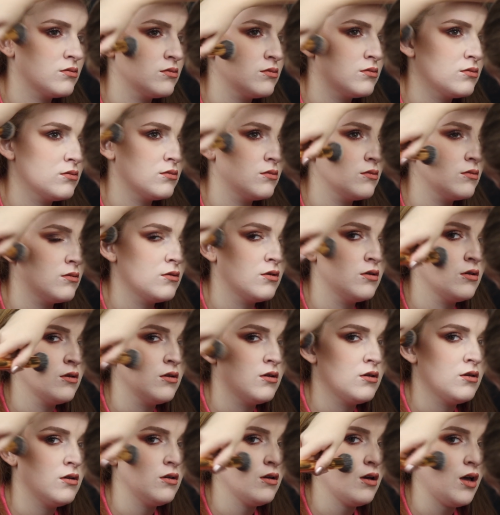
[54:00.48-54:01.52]
Yeah, probably.
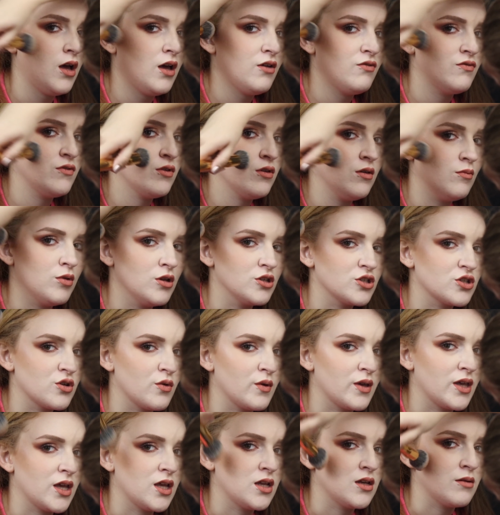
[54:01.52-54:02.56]
I feel the blush
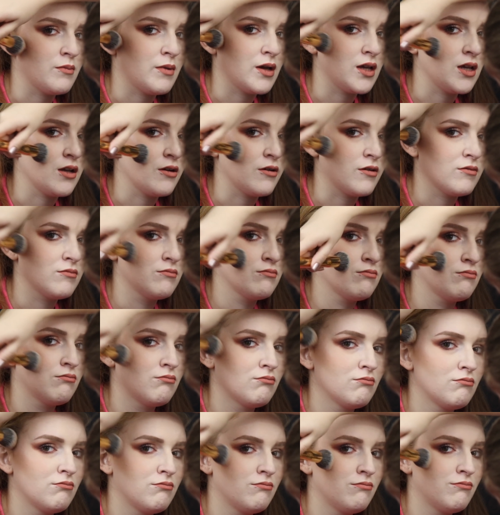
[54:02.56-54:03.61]
going into my ear.
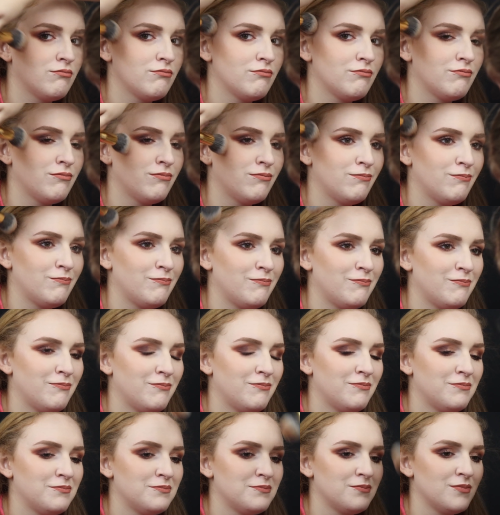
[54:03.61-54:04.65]
It's not
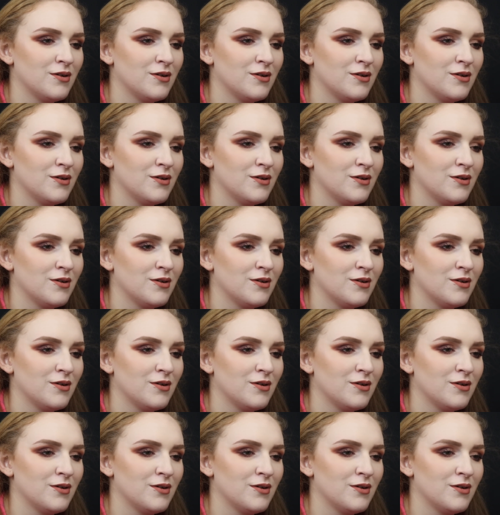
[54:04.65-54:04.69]
blush.